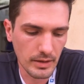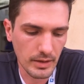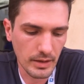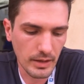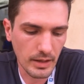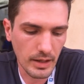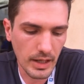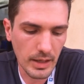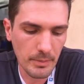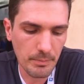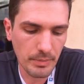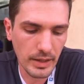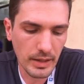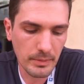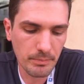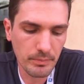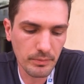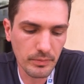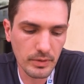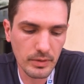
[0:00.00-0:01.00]
an
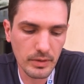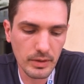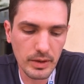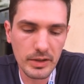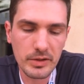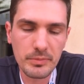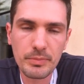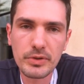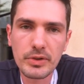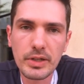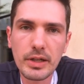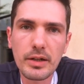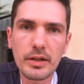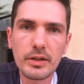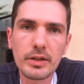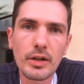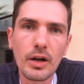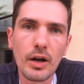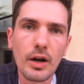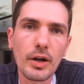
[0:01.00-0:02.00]
iPad is
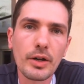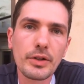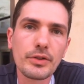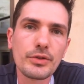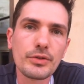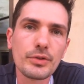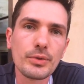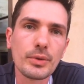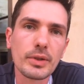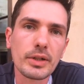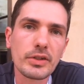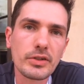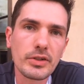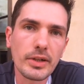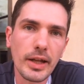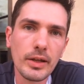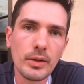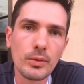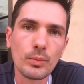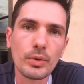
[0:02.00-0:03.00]
particularly hard to
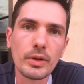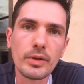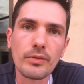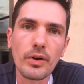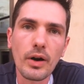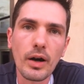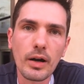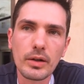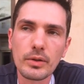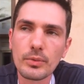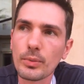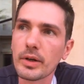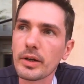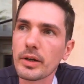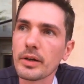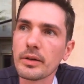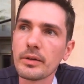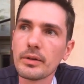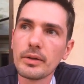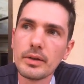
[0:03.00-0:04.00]
extend with
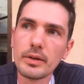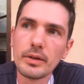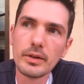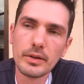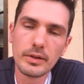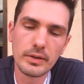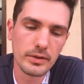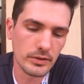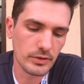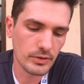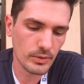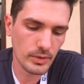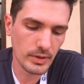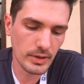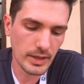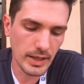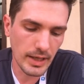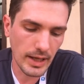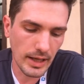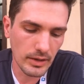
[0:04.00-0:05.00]
hardware. So
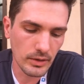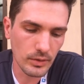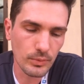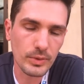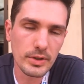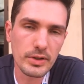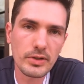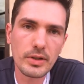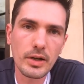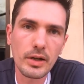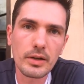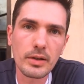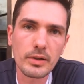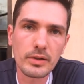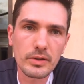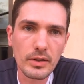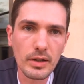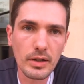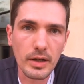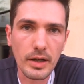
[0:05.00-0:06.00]
in the end, we started
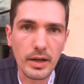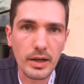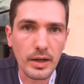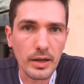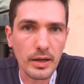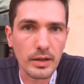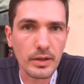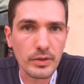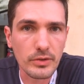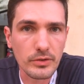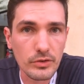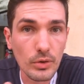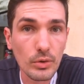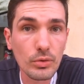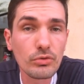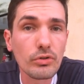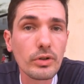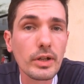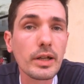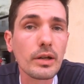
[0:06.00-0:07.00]

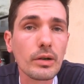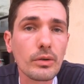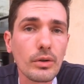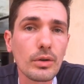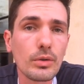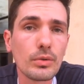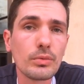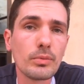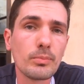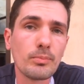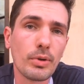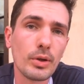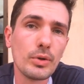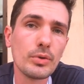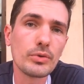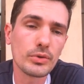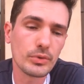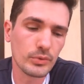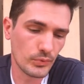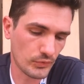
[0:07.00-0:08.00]
soldering our own
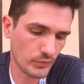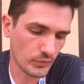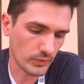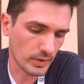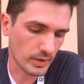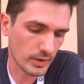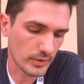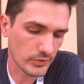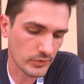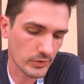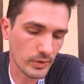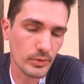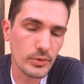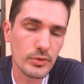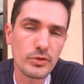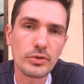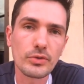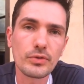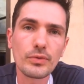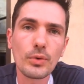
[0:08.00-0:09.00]
Bluetooth
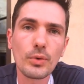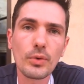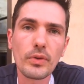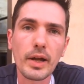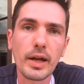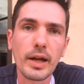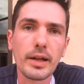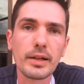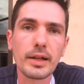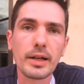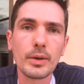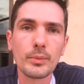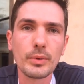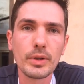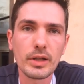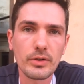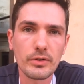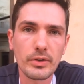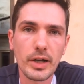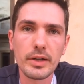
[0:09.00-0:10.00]
solutions for that, and
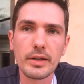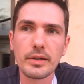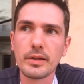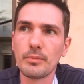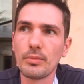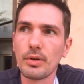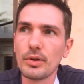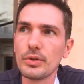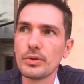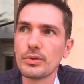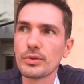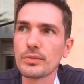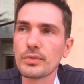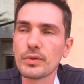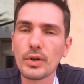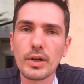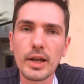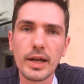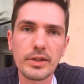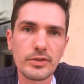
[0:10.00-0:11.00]
we created a Bluetooth
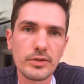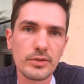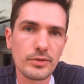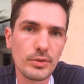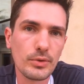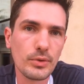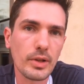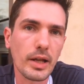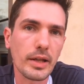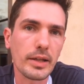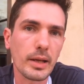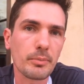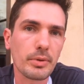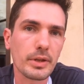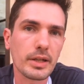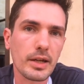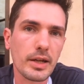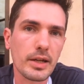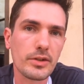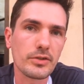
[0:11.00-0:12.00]
connection to that
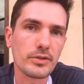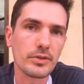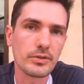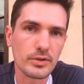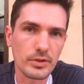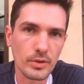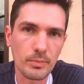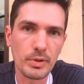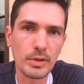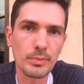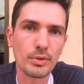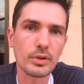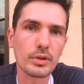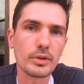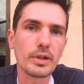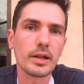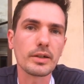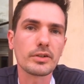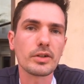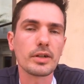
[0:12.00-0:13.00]
application so people
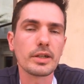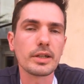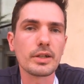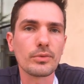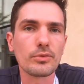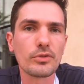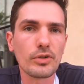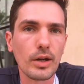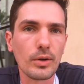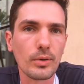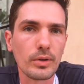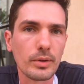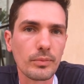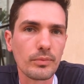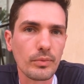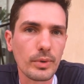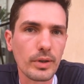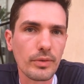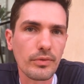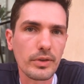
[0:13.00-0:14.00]
could actually control it
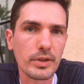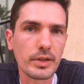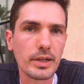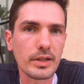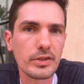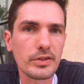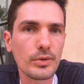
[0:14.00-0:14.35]
with the